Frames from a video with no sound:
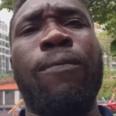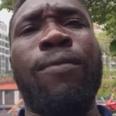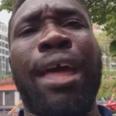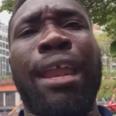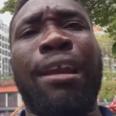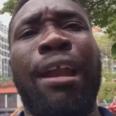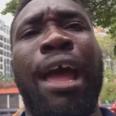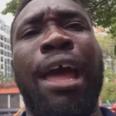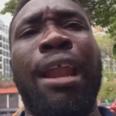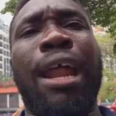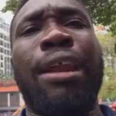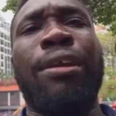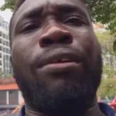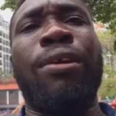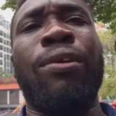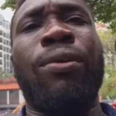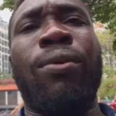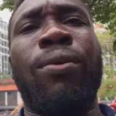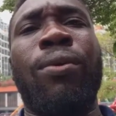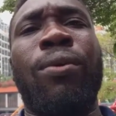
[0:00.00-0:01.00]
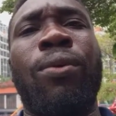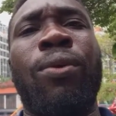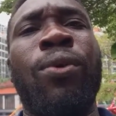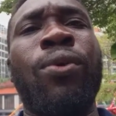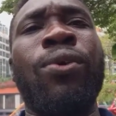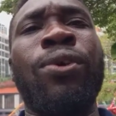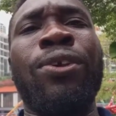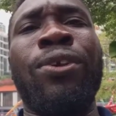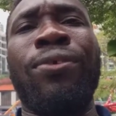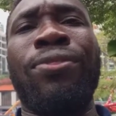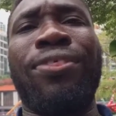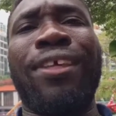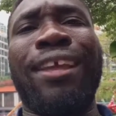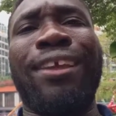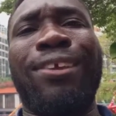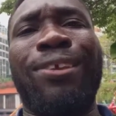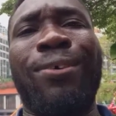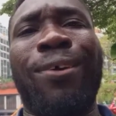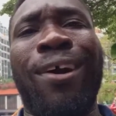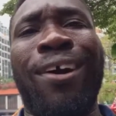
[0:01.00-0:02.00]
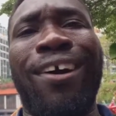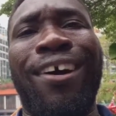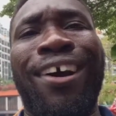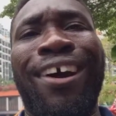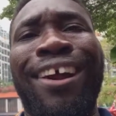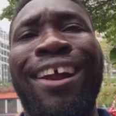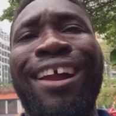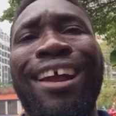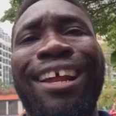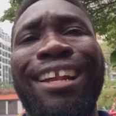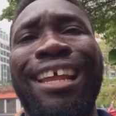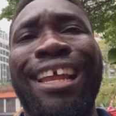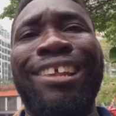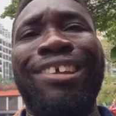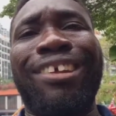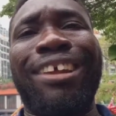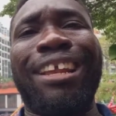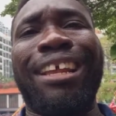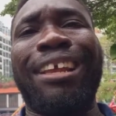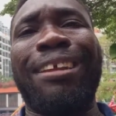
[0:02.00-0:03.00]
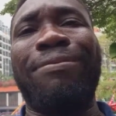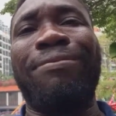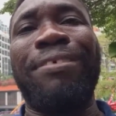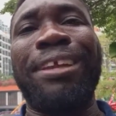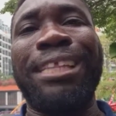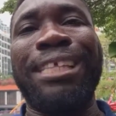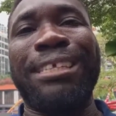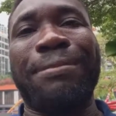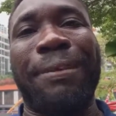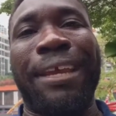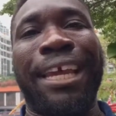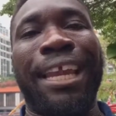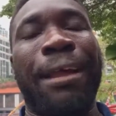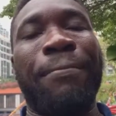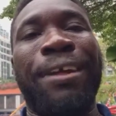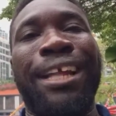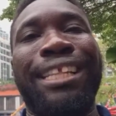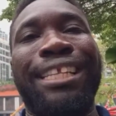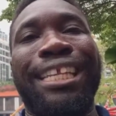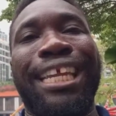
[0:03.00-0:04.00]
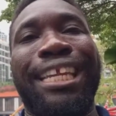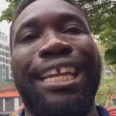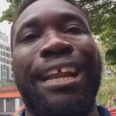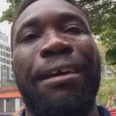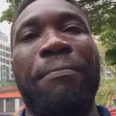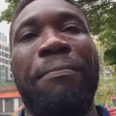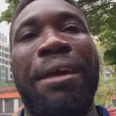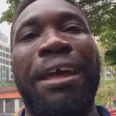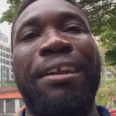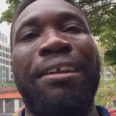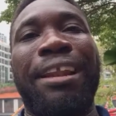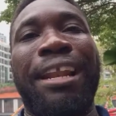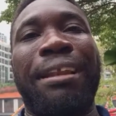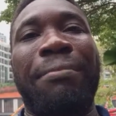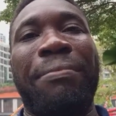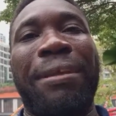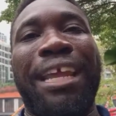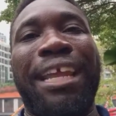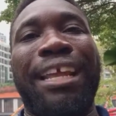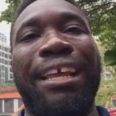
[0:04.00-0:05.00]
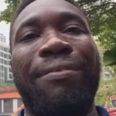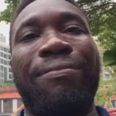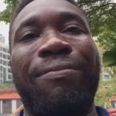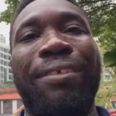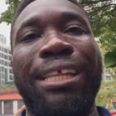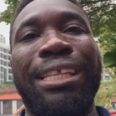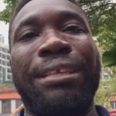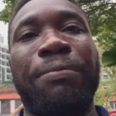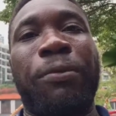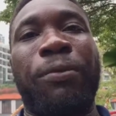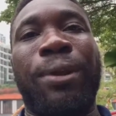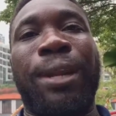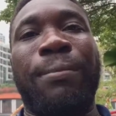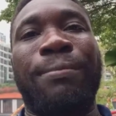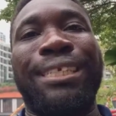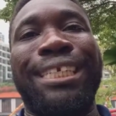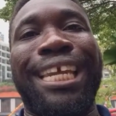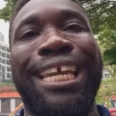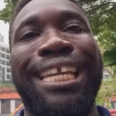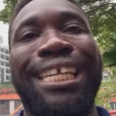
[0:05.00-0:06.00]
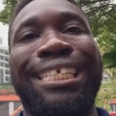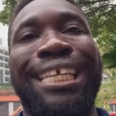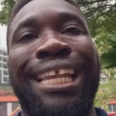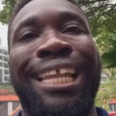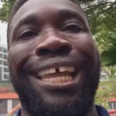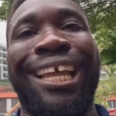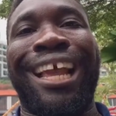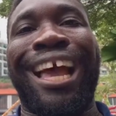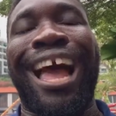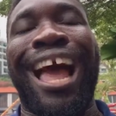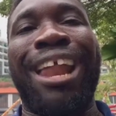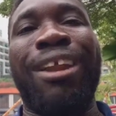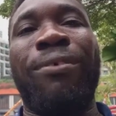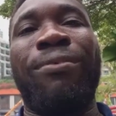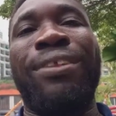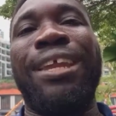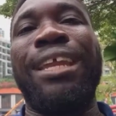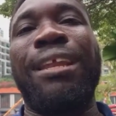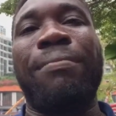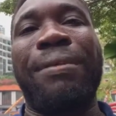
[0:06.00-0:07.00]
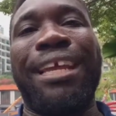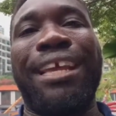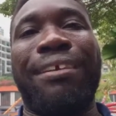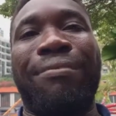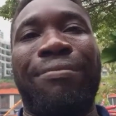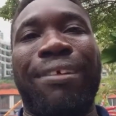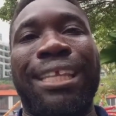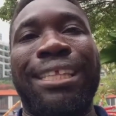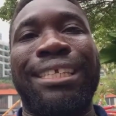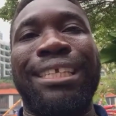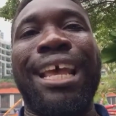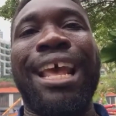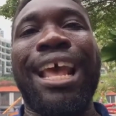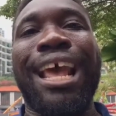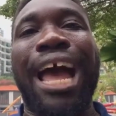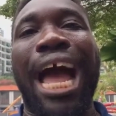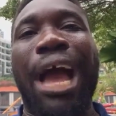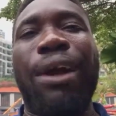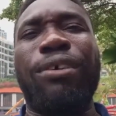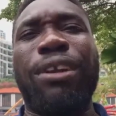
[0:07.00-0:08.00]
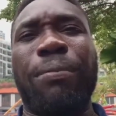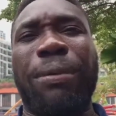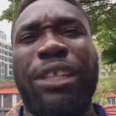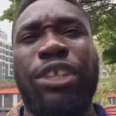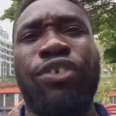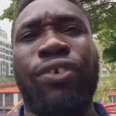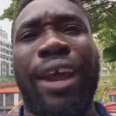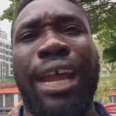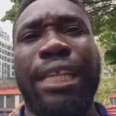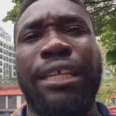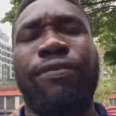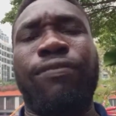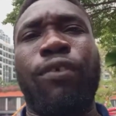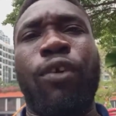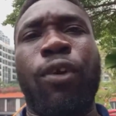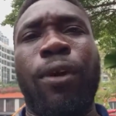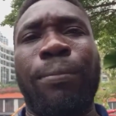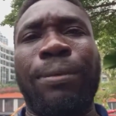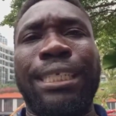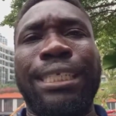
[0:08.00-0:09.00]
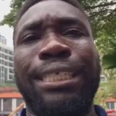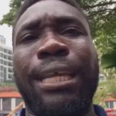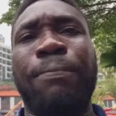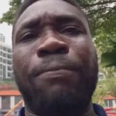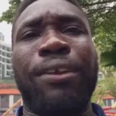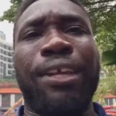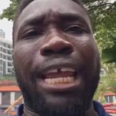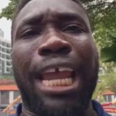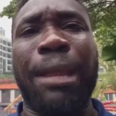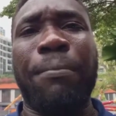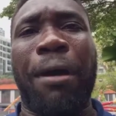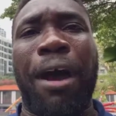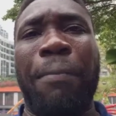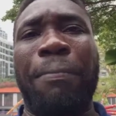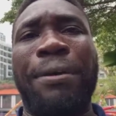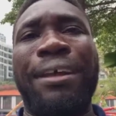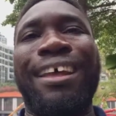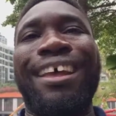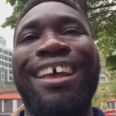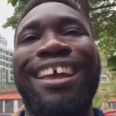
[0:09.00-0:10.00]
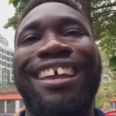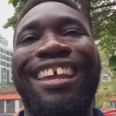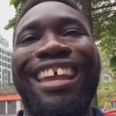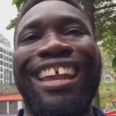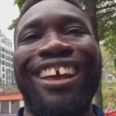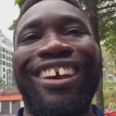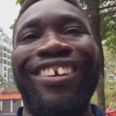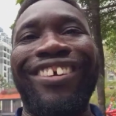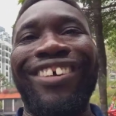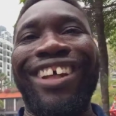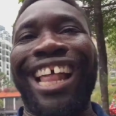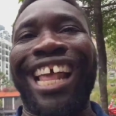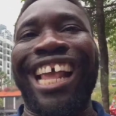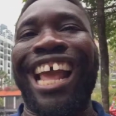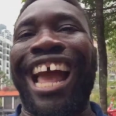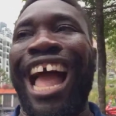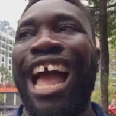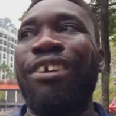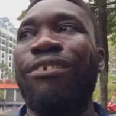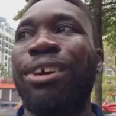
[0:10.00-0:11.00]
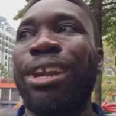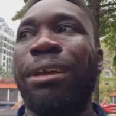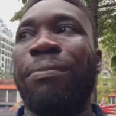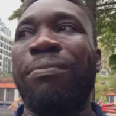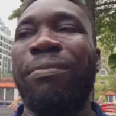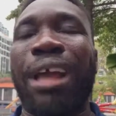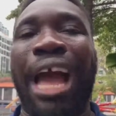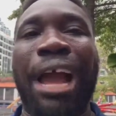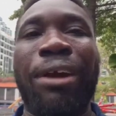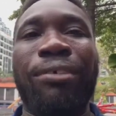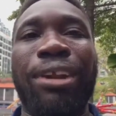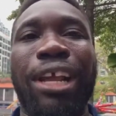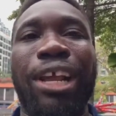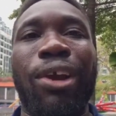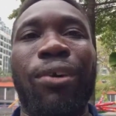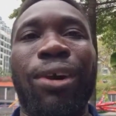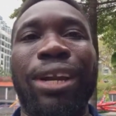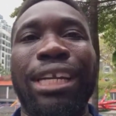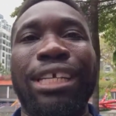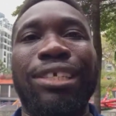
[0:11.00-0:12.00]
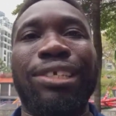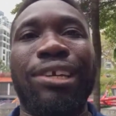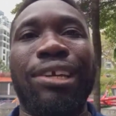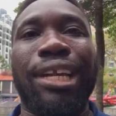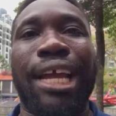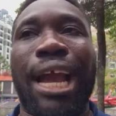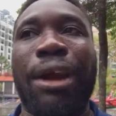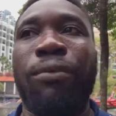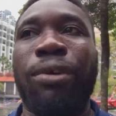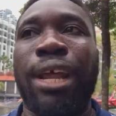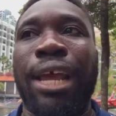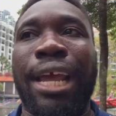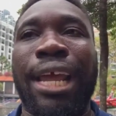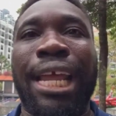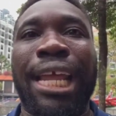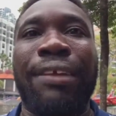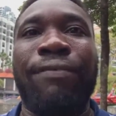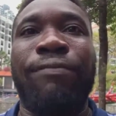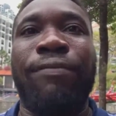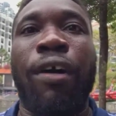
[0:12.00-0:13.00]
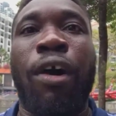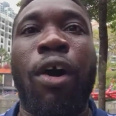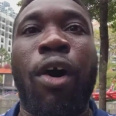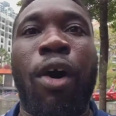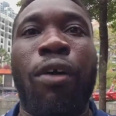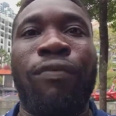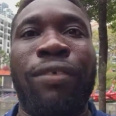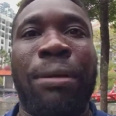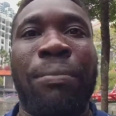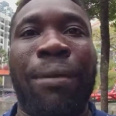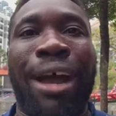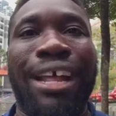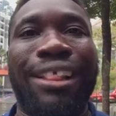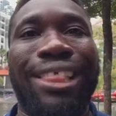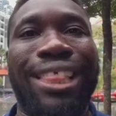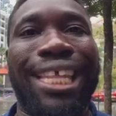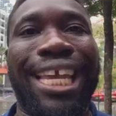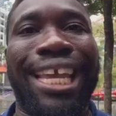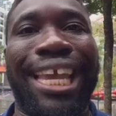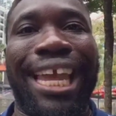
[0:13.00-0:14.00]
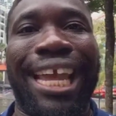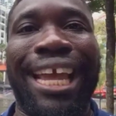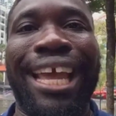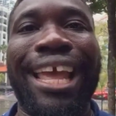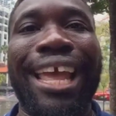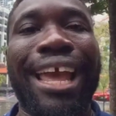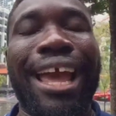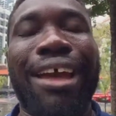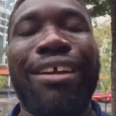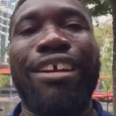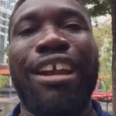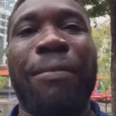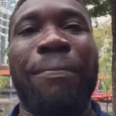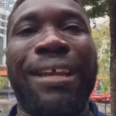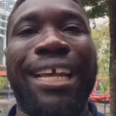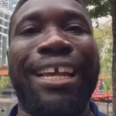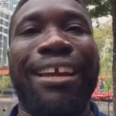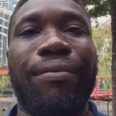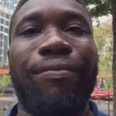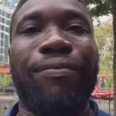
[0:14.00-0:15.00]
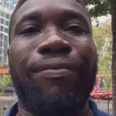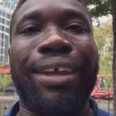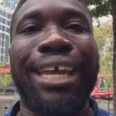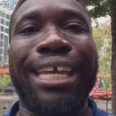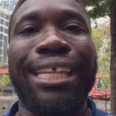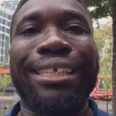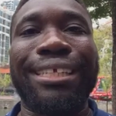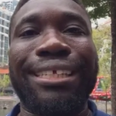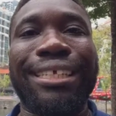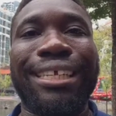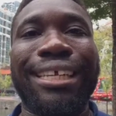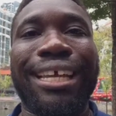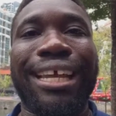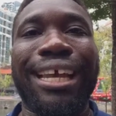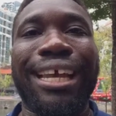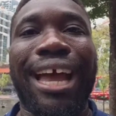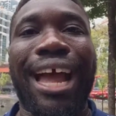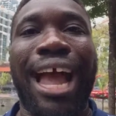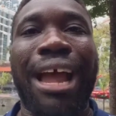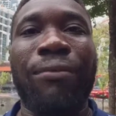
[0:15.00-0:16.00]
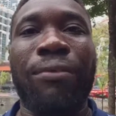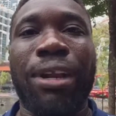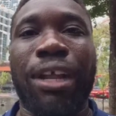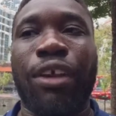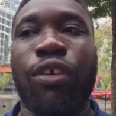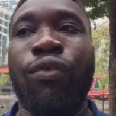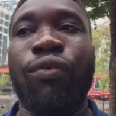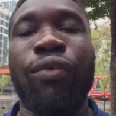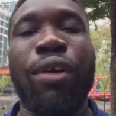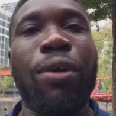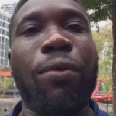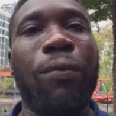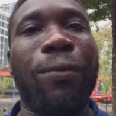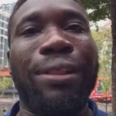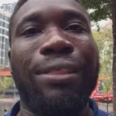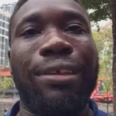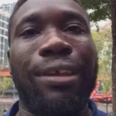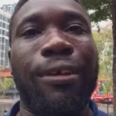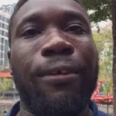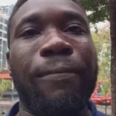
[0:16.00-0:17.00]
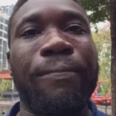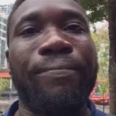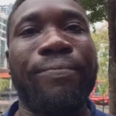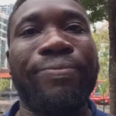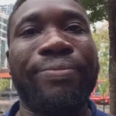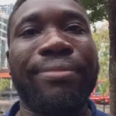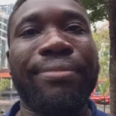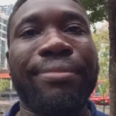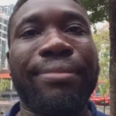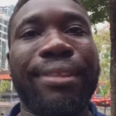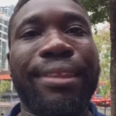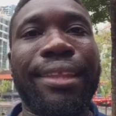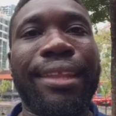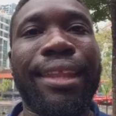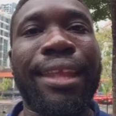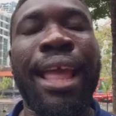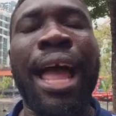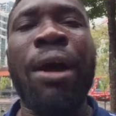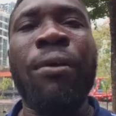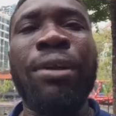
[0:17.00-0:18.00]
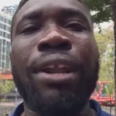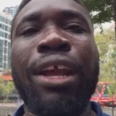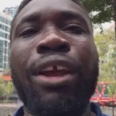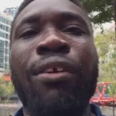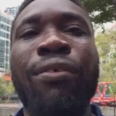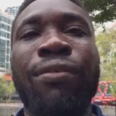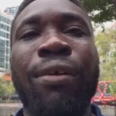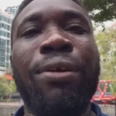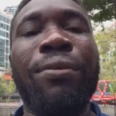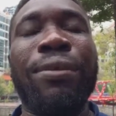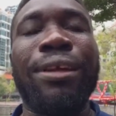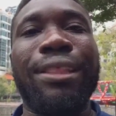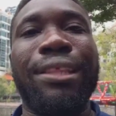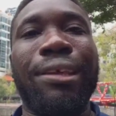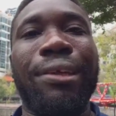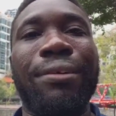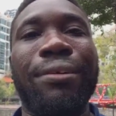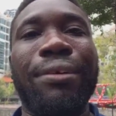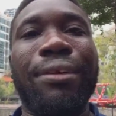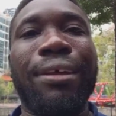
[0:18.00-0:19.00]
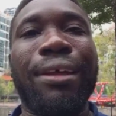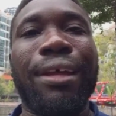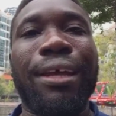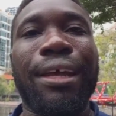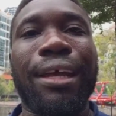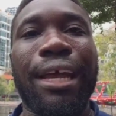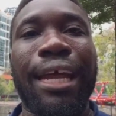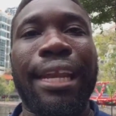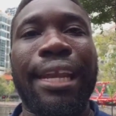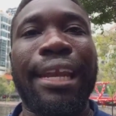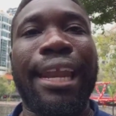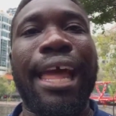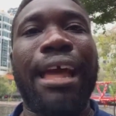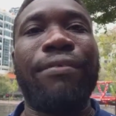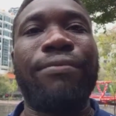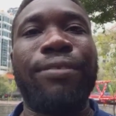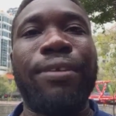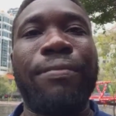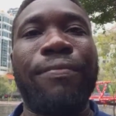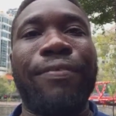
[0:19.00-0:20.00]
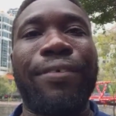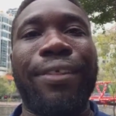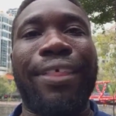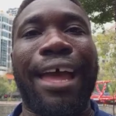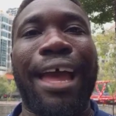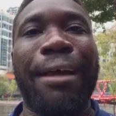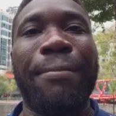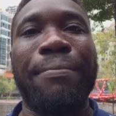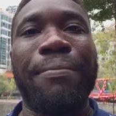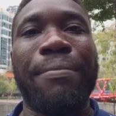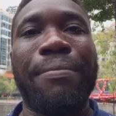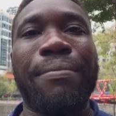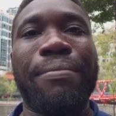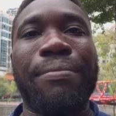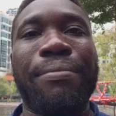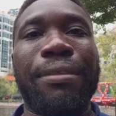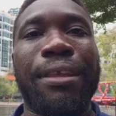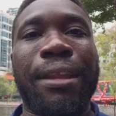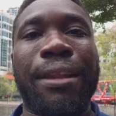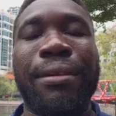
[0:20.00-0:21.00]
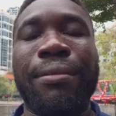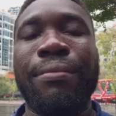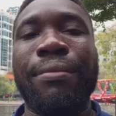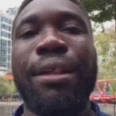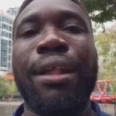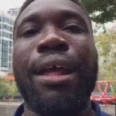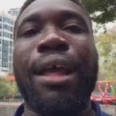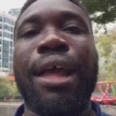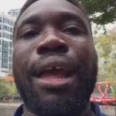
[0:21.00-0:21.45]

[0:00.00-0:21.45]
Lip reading: I don't know who you think you are that you can convince me. And I'm not saying that I'm better than being convinced, but what I'm saying is that, like, I don't need to be convinced. I want to be transformed. Step your game up. You know, like, I want to go on this journey. I want to evolve in my thinking. I don't need to be convinced. I want to grow with you. I want to grow with you and allow room for that, you know?